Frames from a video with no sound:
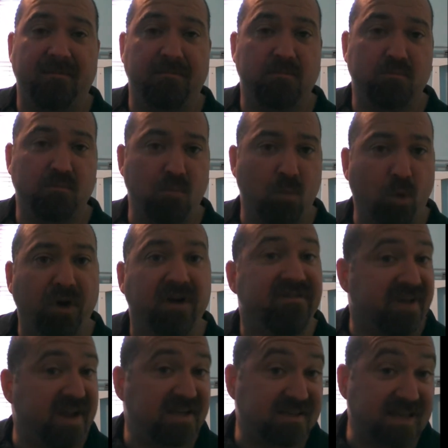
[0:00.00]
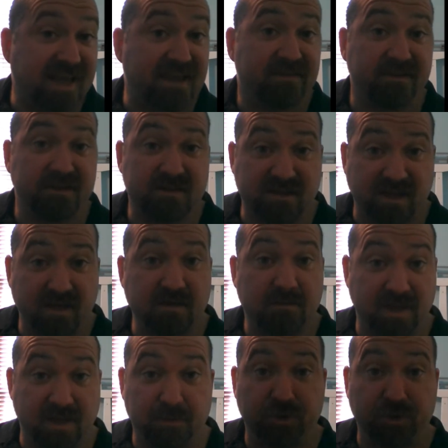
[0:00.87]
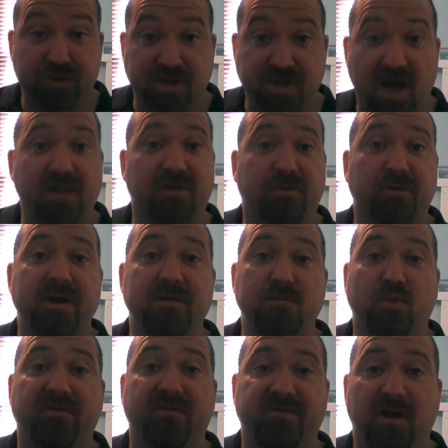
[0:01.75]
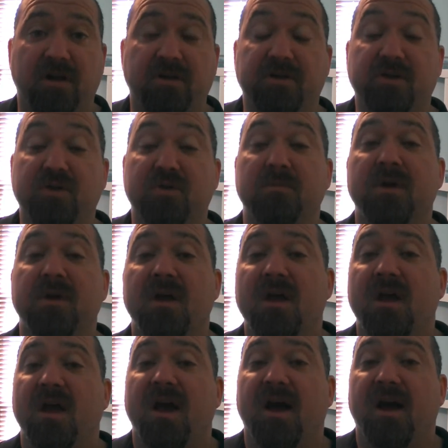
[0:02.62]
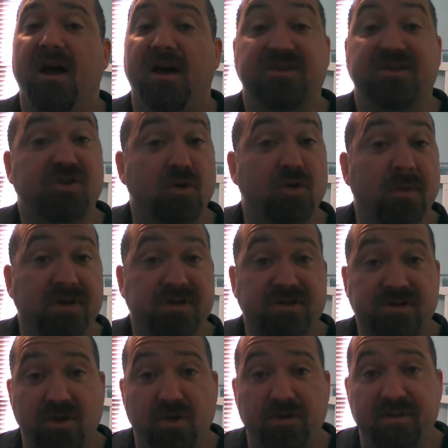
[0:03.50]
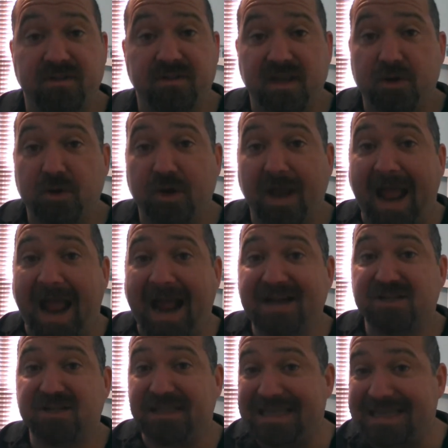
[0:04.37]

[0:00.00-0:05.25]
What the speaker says: more advanced athletes tend to be able to tolerate more volume, so much so that they could actually